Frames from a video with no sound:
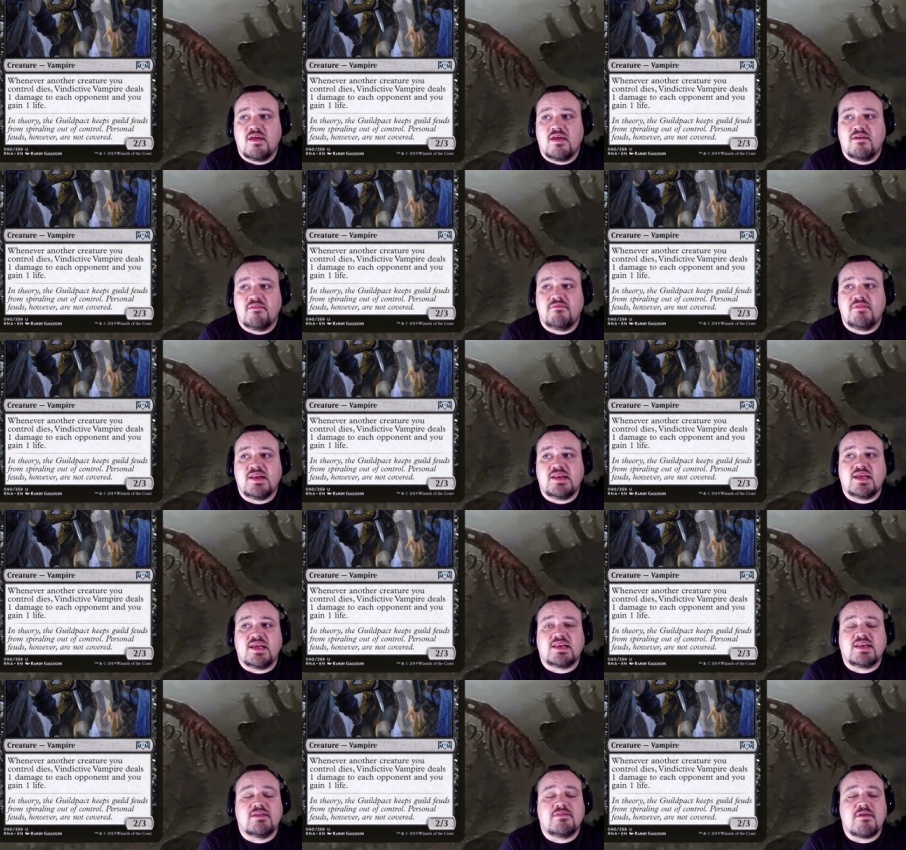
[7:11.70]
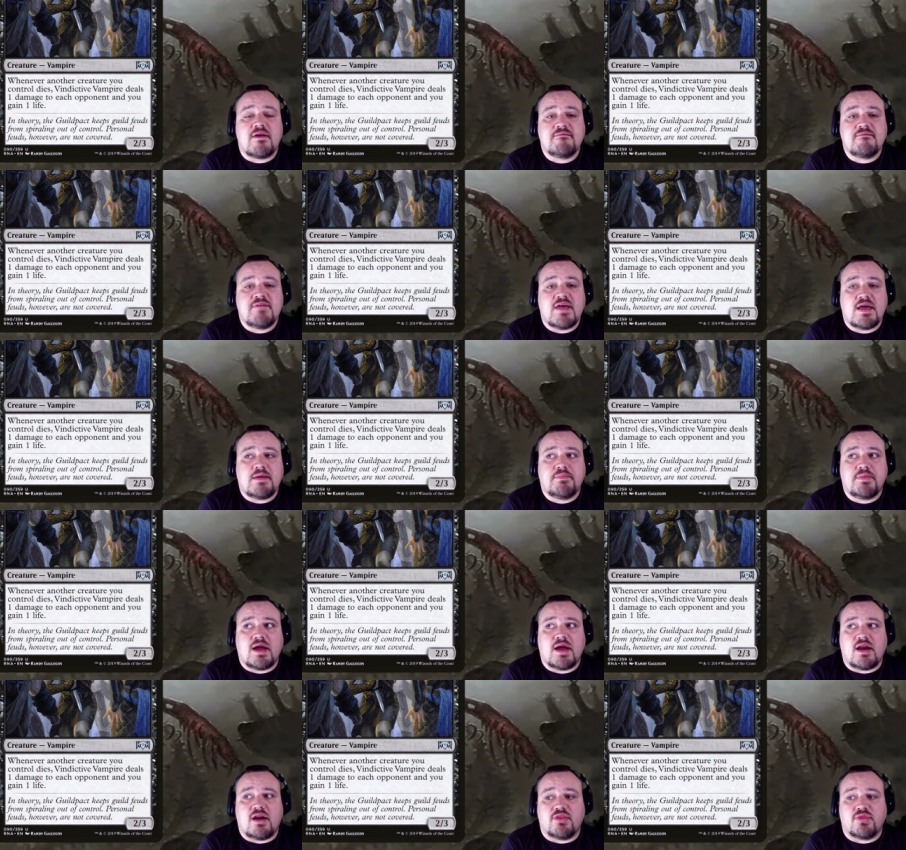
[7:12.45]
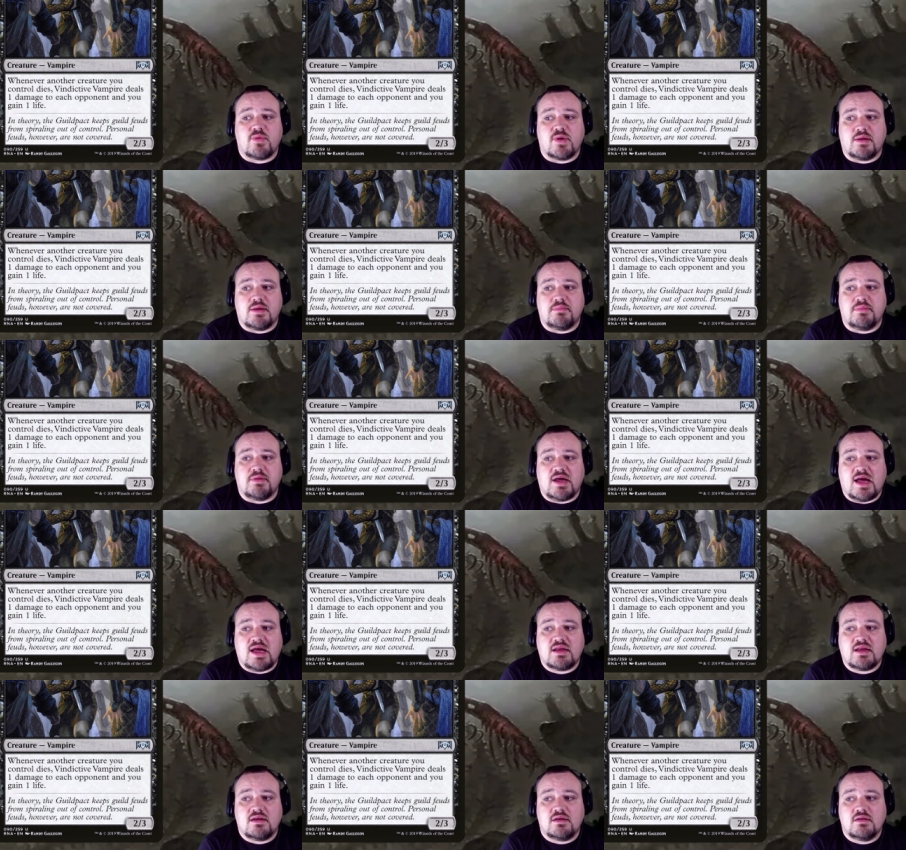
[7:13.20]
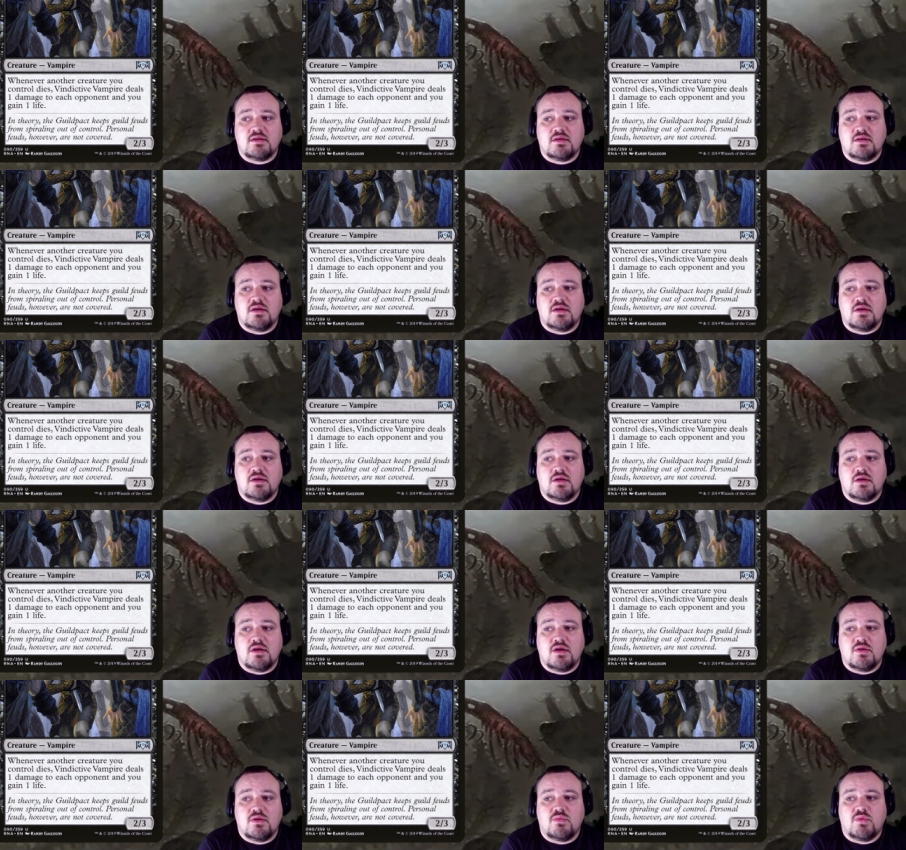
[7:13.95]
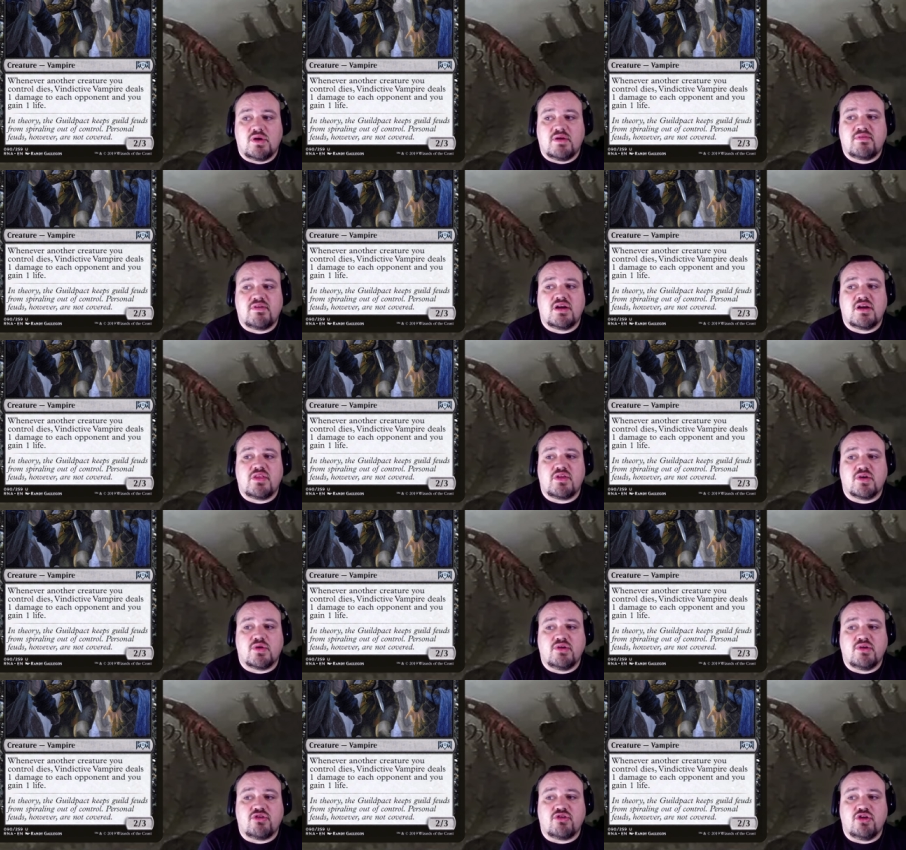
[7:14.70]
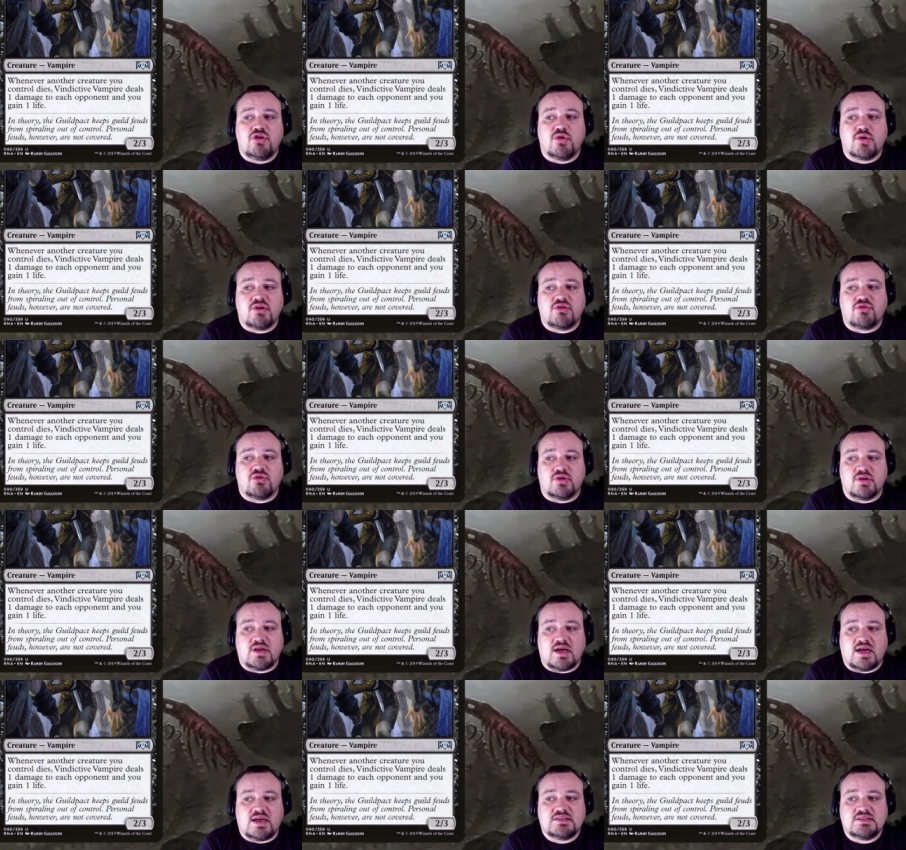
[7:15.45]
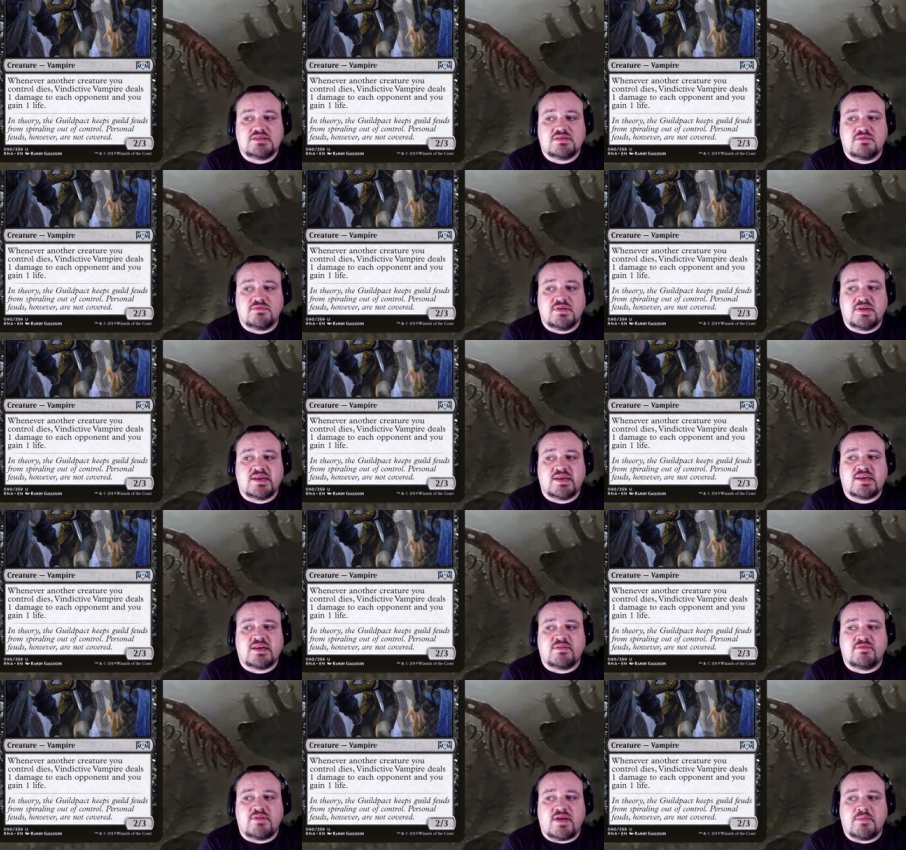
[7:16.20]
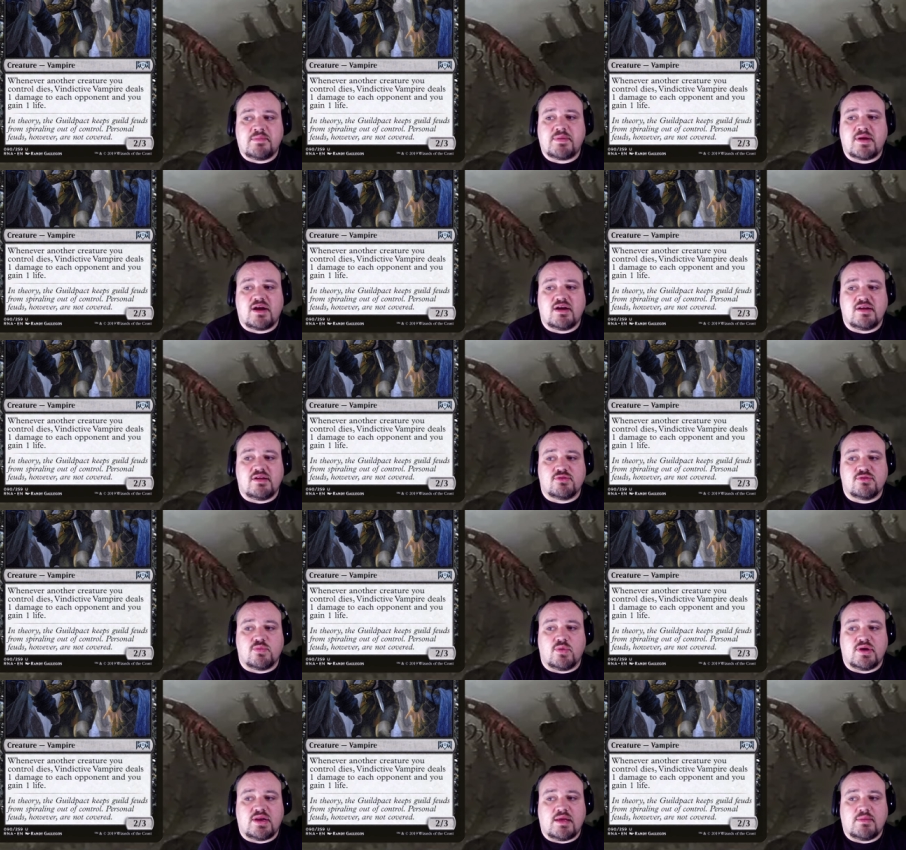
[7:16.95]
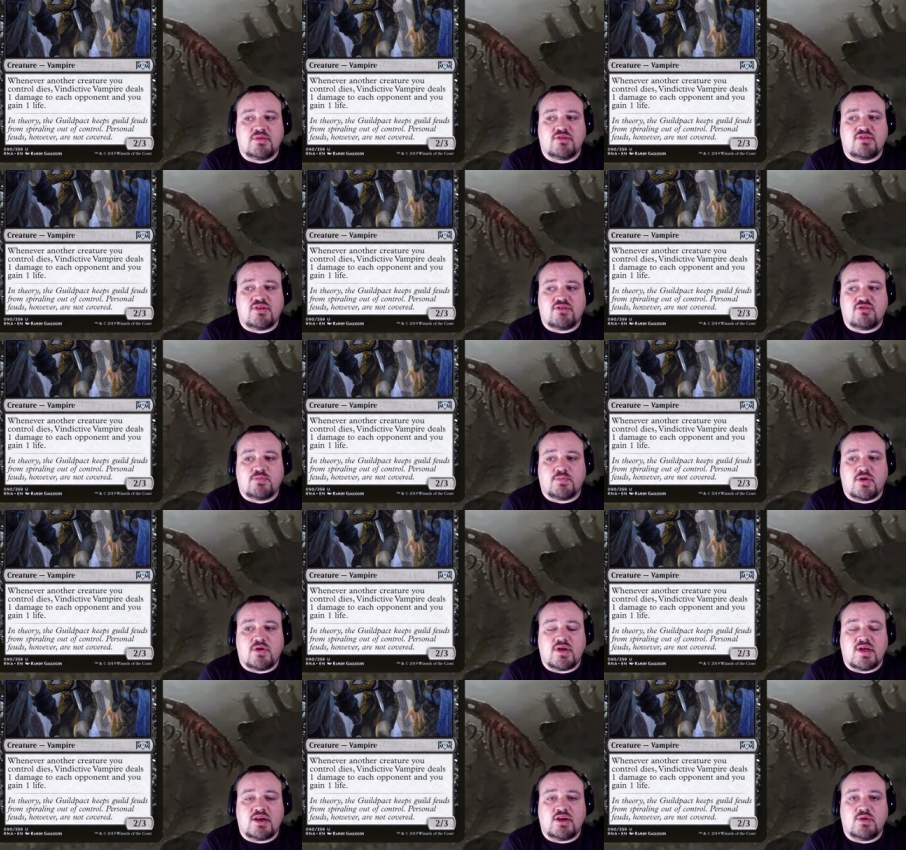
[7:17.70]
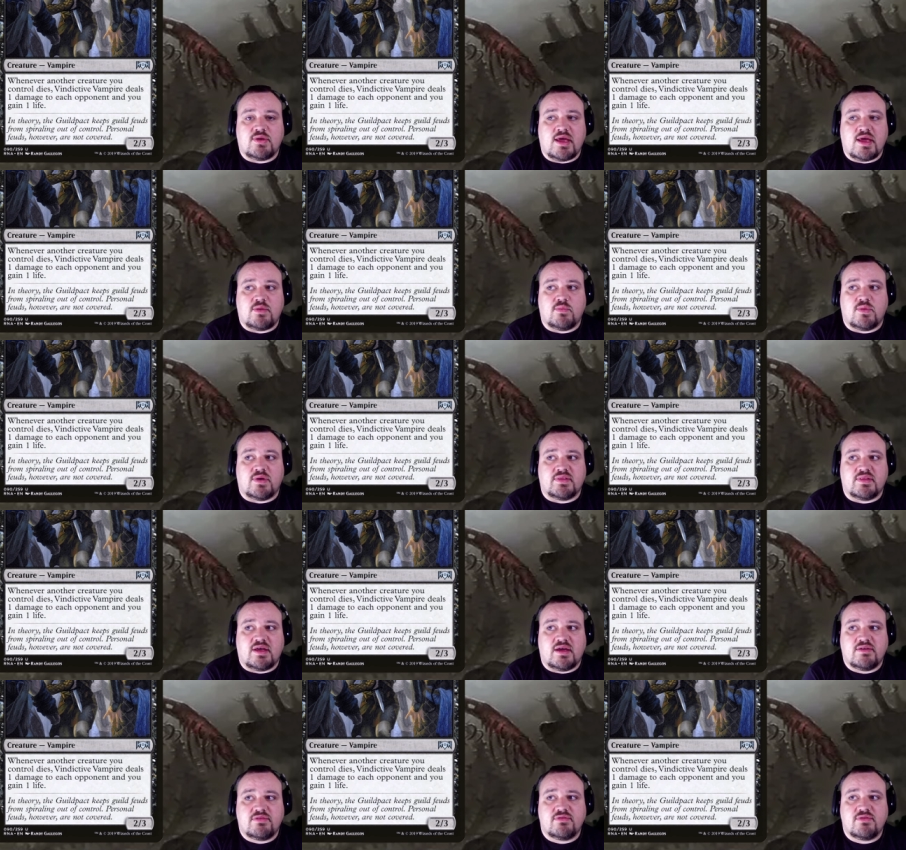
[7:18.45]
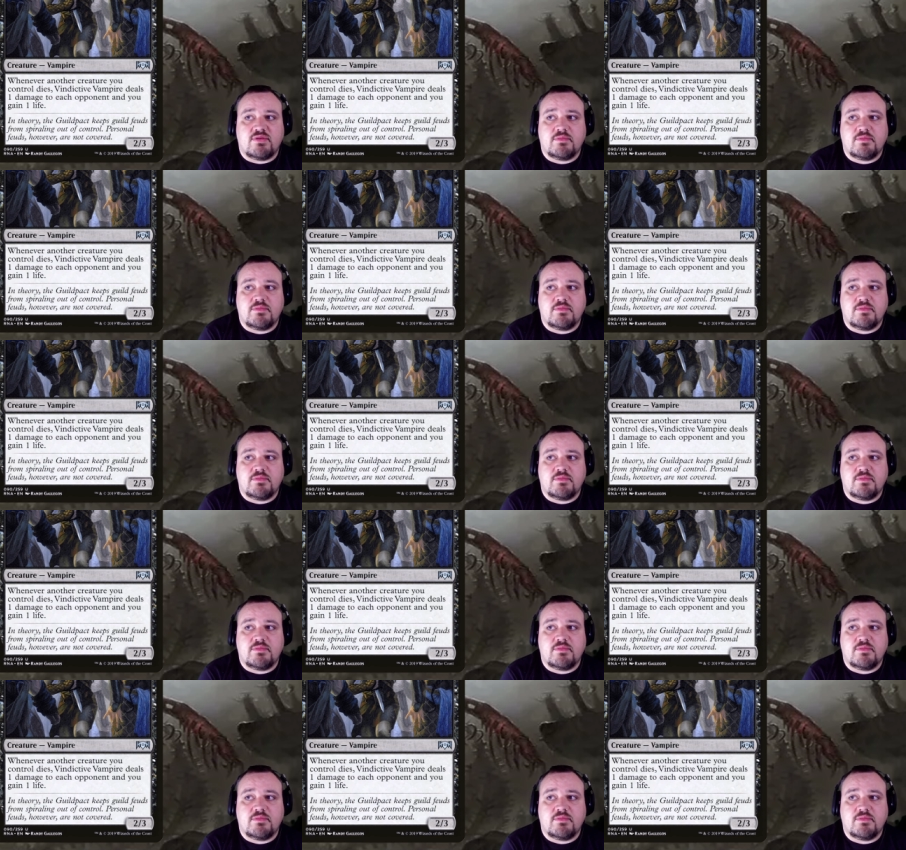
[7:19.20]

Vindictive Vampire, 3 and a black. Whenever another creature you control dies, Vindictive Vampire deals 1 damage to each opponent and you gain 1 life.